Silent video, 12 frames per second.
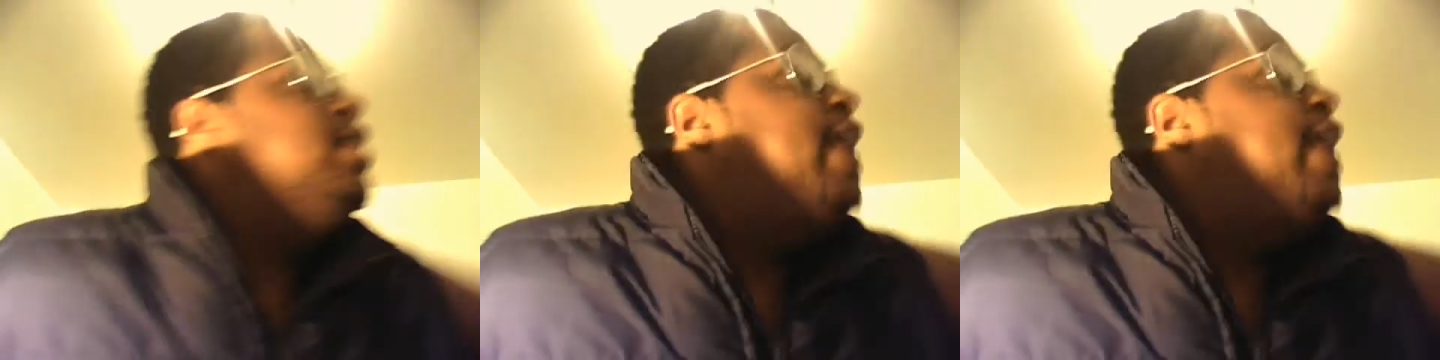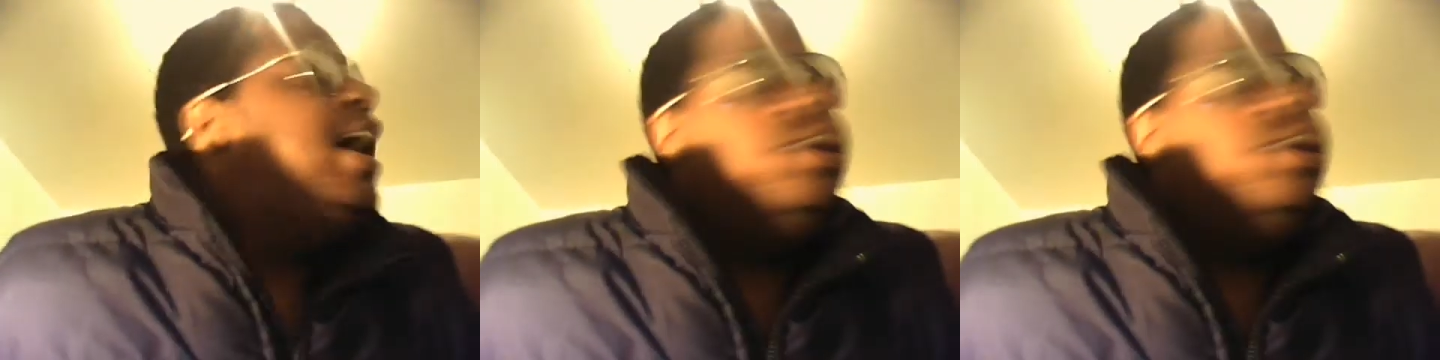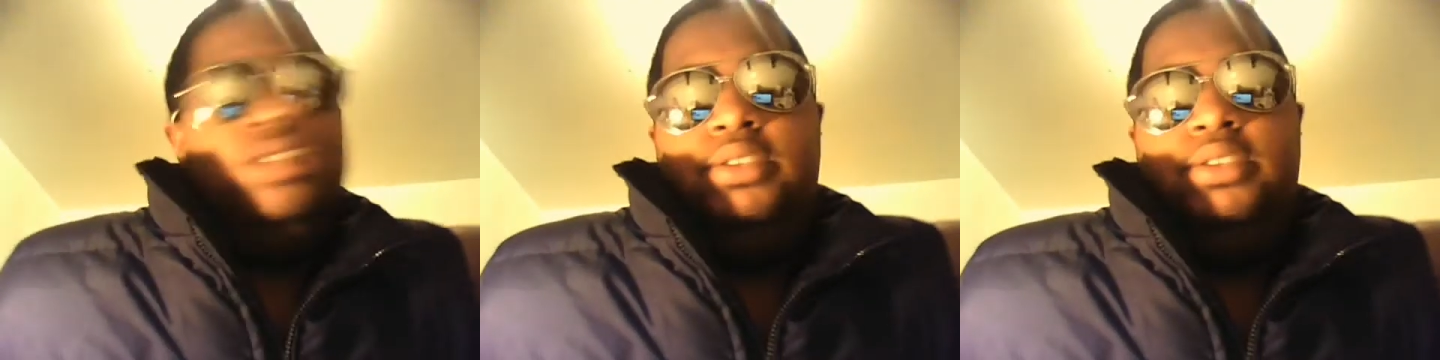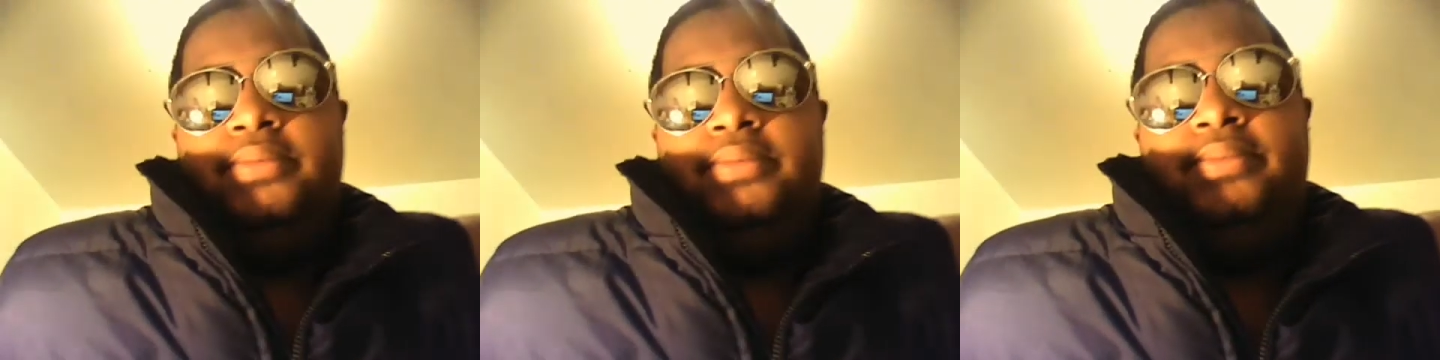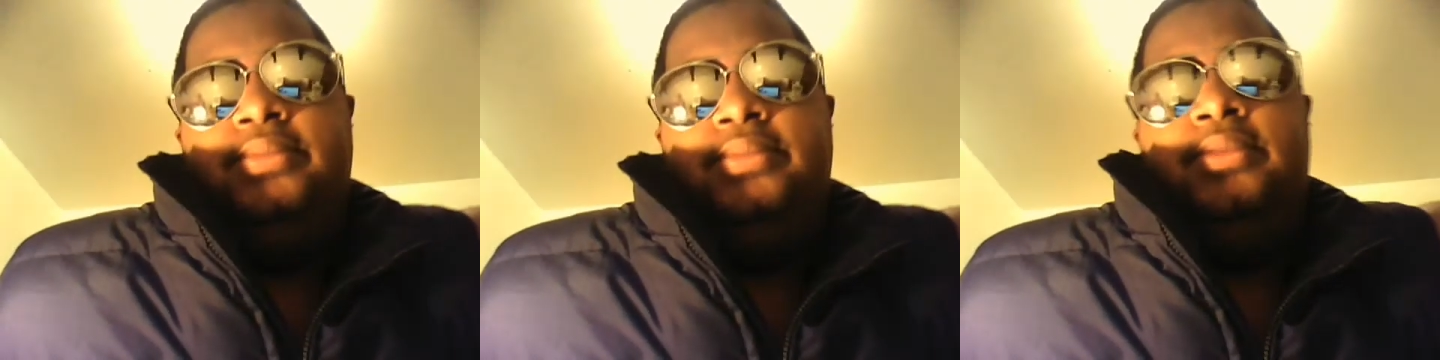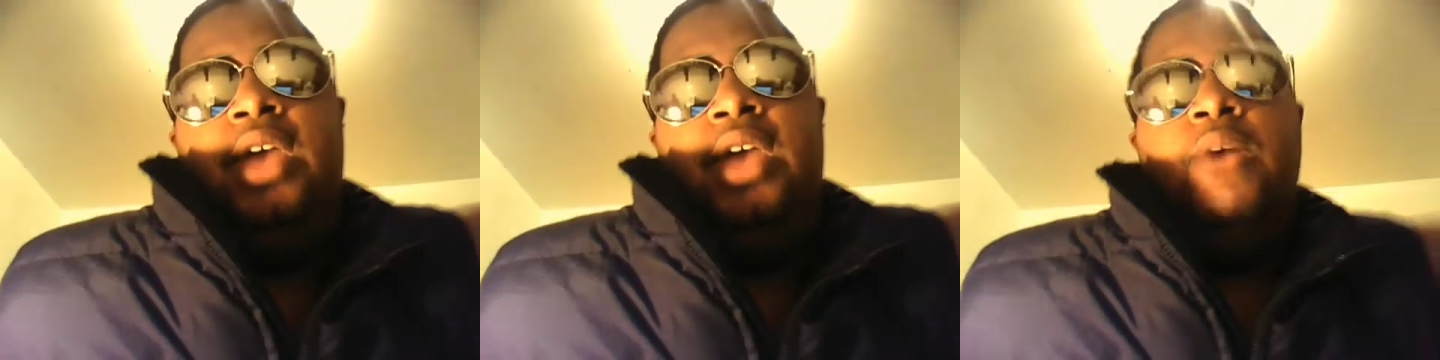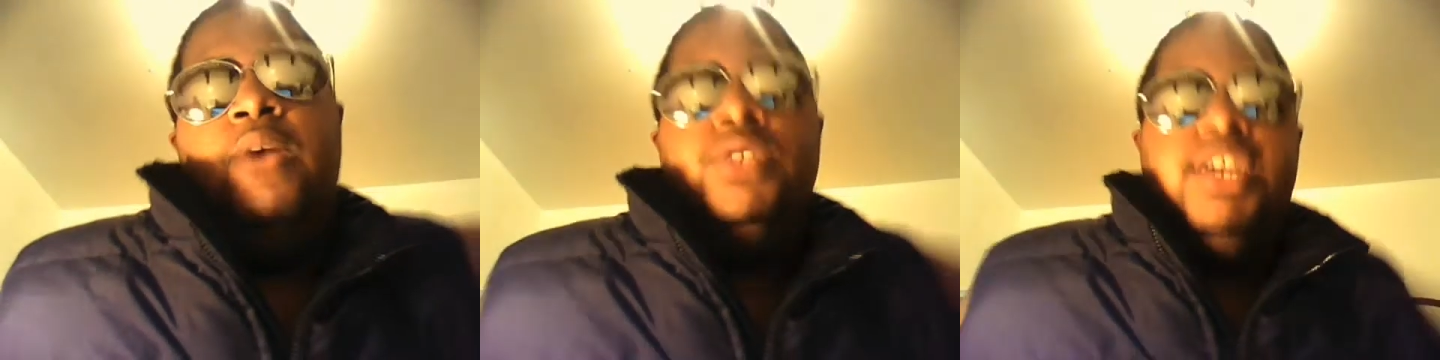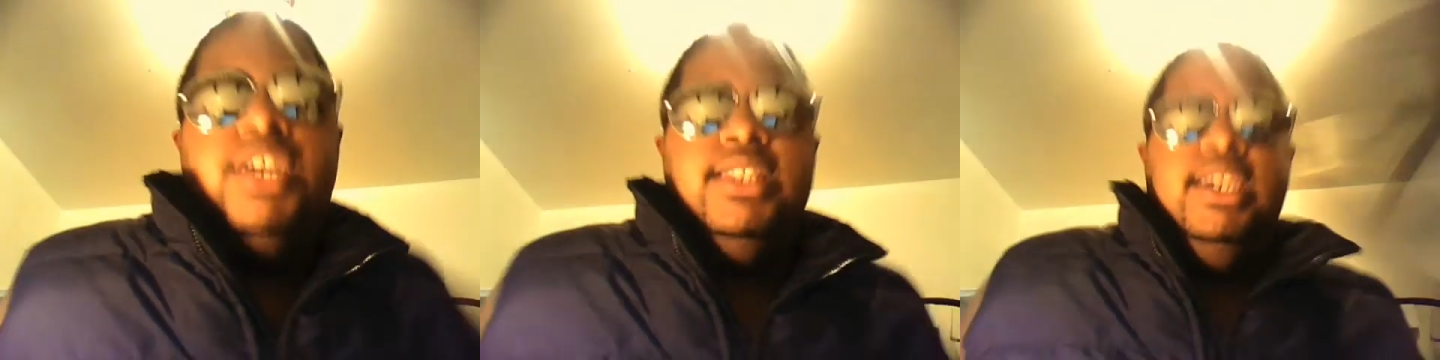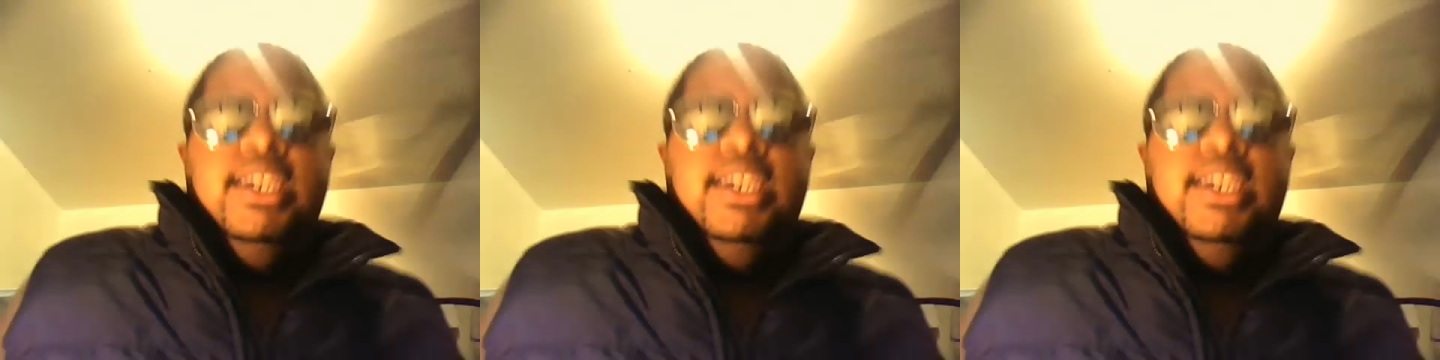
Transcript: of hats, what y'all think